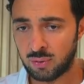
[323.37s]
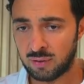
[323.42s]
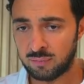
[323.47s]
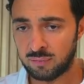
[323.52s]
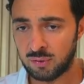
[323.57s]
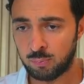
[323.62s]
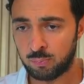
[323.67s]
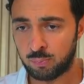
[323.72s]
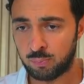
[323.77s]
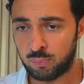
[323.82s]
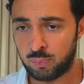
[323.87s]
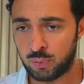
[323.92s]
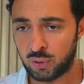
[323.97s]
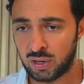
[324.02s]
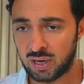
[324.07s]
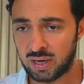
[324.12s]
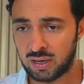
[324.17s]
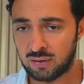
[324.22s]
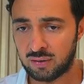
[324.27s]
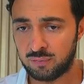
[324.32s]
and
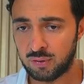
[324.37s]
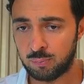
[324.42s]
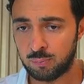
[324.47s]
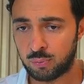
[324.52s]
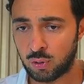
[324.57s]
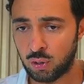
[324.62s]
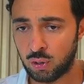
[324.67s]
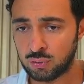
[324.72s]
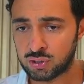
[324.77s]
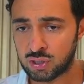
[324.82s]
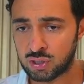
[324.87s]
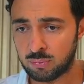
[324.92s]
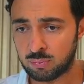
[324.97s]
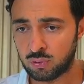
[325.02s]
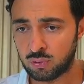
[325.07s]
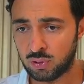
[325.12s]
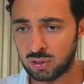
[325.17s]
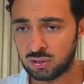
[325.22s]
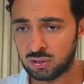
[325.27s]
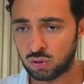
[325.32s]
we broke some
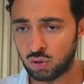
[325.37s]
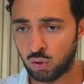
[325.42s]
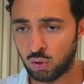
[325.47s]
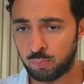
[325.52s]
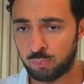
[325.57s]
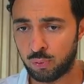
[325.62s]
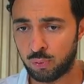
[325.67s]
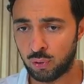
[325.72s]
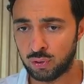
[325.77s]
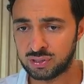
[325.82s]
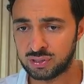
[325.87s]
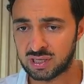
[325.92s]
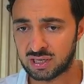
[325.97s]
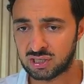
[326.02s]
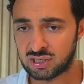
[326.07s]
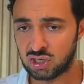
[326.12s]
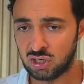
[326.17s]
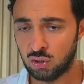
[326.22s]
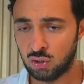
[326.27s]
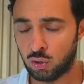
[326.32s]
critical points
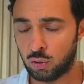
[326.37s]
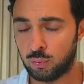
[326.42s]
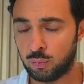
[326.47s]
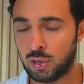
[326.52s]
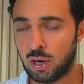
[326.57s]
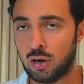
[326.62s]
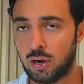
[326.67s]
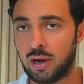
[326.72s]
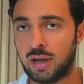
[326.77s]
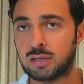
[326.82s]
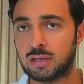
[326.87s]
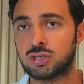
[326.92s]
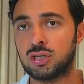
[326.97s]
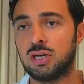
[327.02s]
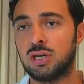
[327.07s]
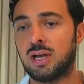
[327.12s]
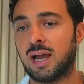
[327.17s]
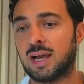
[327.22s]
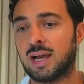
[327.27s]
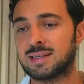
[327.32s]
actually, or we are
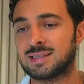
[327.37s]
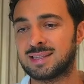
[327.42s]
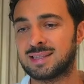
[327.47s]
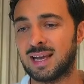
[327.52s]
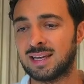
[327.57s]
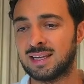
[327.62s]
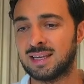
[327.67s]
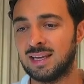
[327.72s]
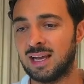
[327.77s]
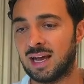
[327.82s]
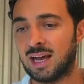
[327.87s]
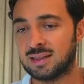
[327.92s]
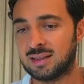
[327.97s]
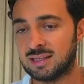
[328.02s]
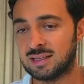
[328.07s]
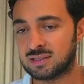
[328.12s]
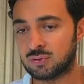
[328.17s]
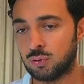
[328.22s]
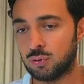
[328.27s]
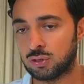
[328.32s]
actually exactly at
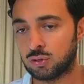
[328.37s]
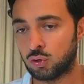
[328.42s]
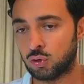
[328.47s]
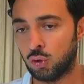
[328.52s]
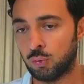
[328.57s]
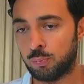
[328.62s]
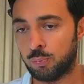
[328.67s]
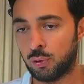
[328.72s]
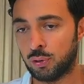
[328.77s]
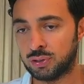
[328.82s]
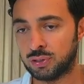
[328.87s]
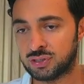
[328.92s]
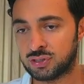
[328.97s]
this critical point.